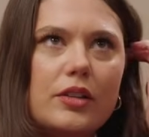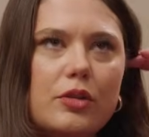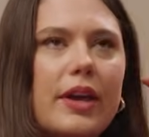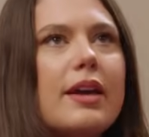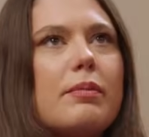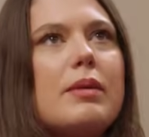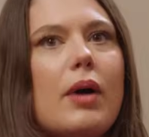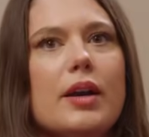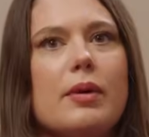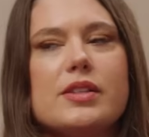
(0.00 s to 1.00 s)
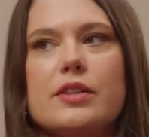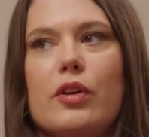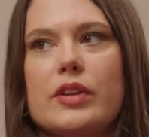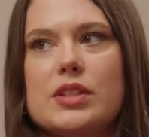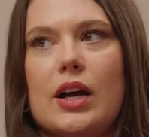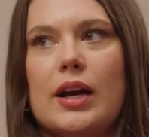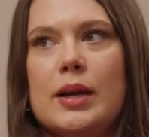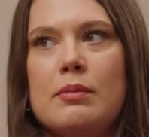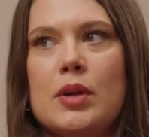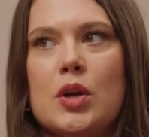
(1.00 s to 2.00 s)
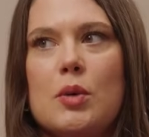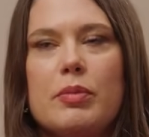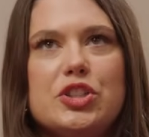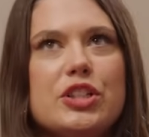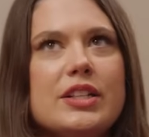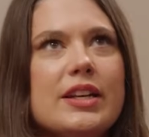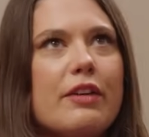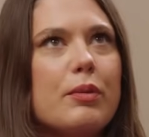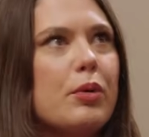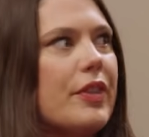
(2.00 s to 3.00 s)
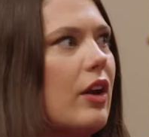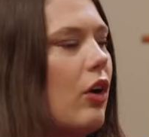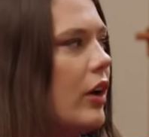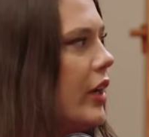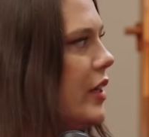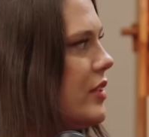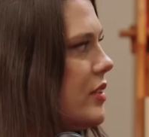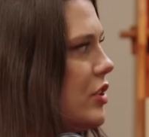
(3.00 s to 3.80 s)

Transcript: you can't be body positive all the time, but she didn't ever put that on us.